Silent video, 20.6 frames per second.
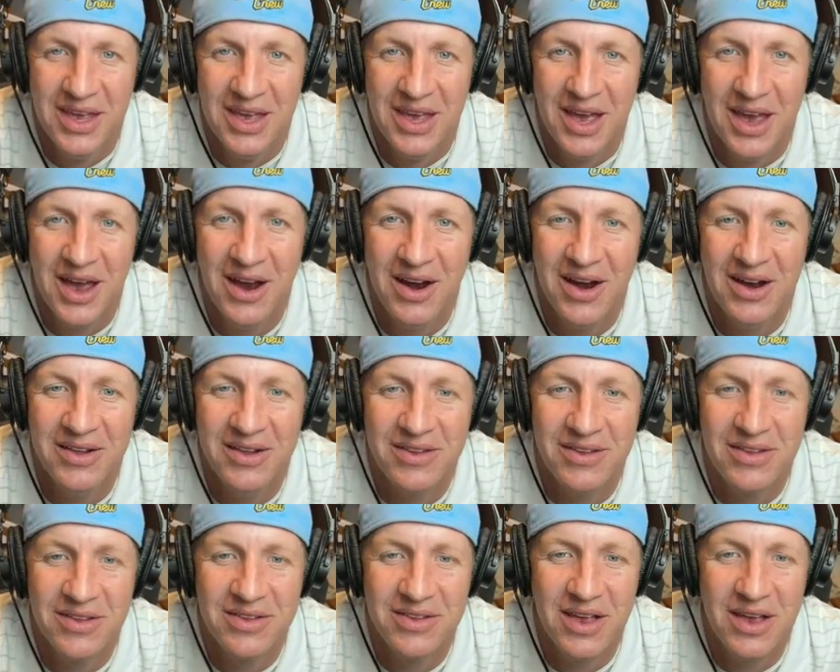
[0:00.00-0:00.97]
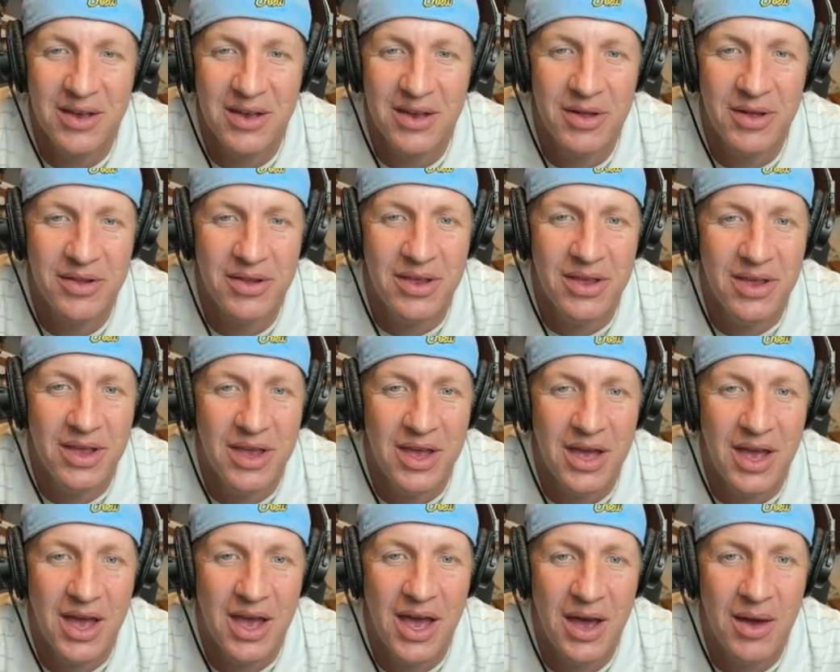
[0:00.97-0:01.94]
All right, so let's talk about
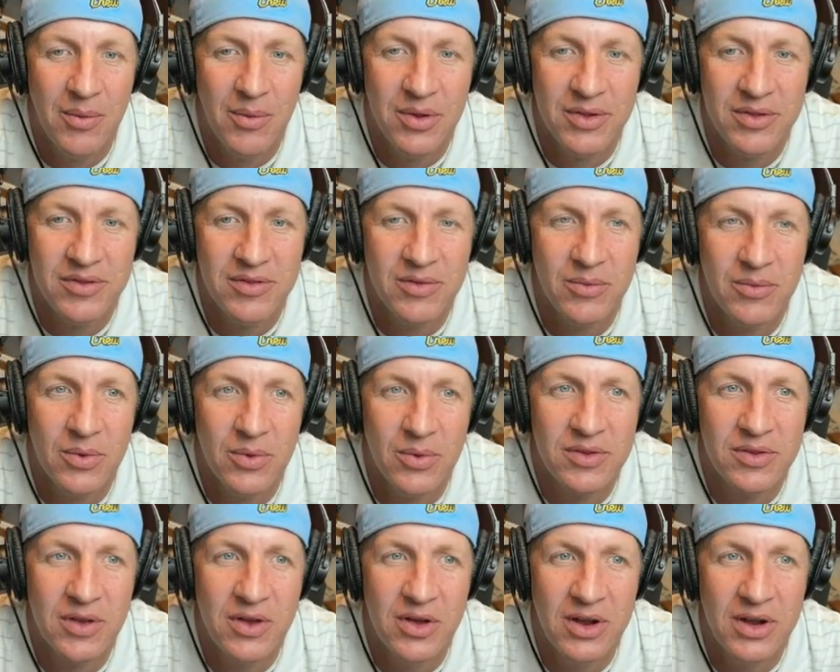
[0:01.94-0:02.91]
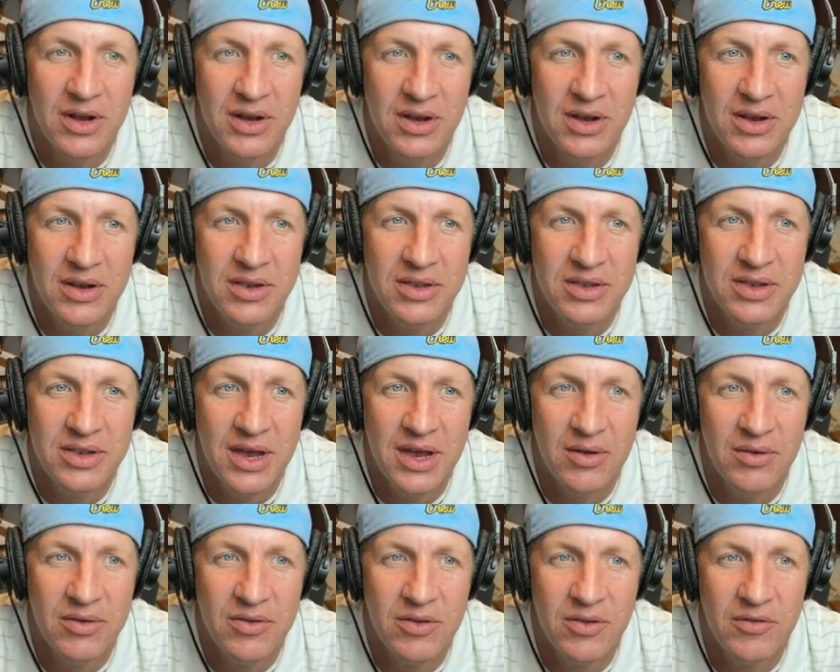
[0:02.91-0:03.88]
what's gone
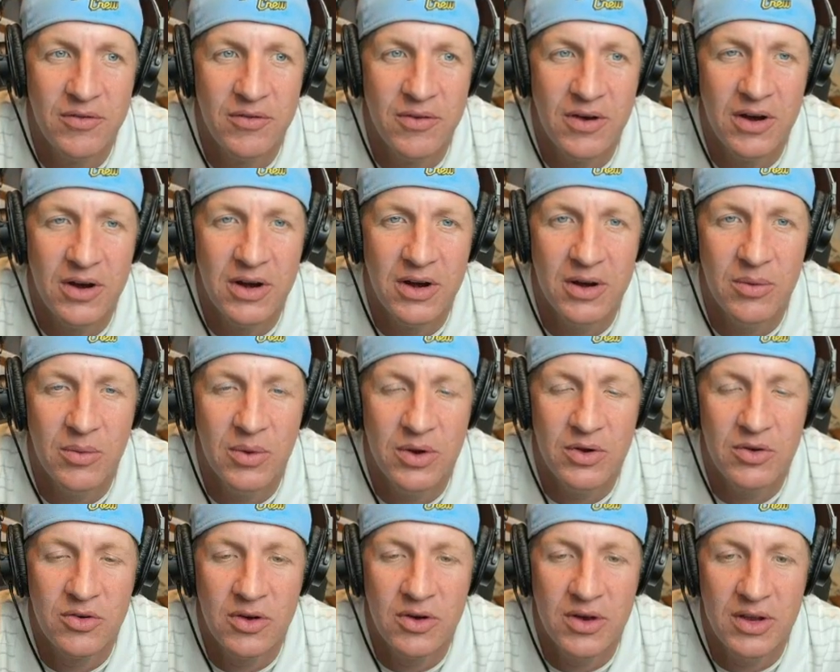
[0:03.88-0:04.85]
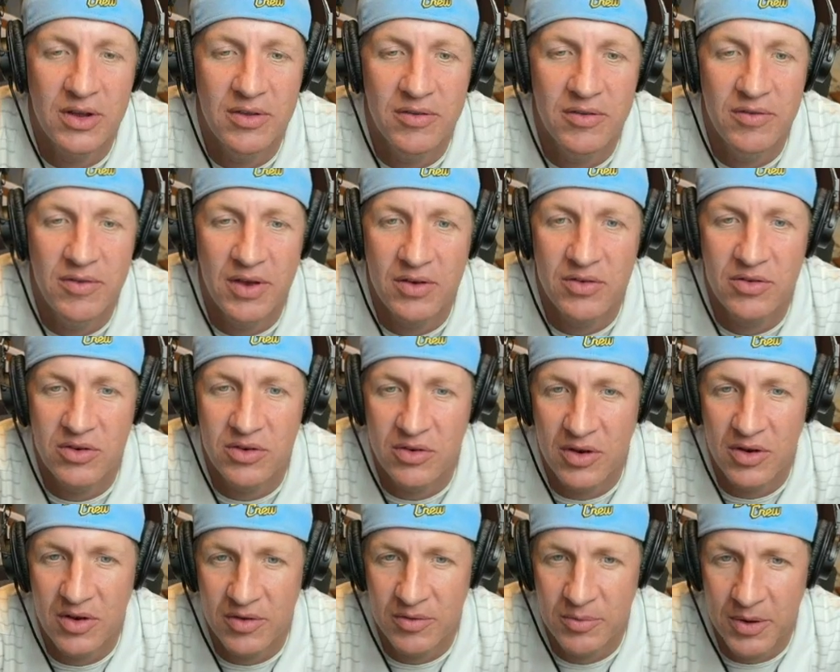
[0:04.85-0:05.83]
down so far and what trades have actually
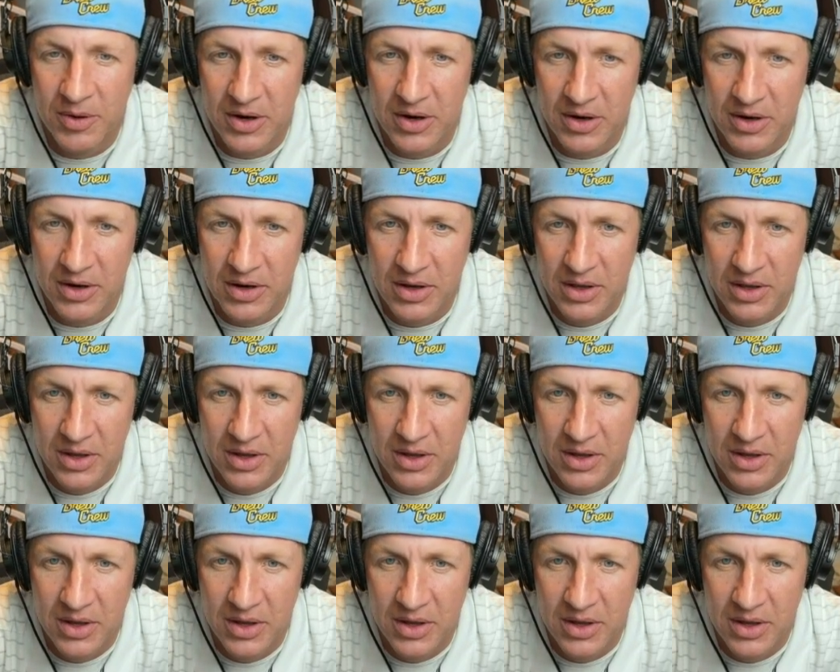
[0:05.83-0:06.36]
transpired.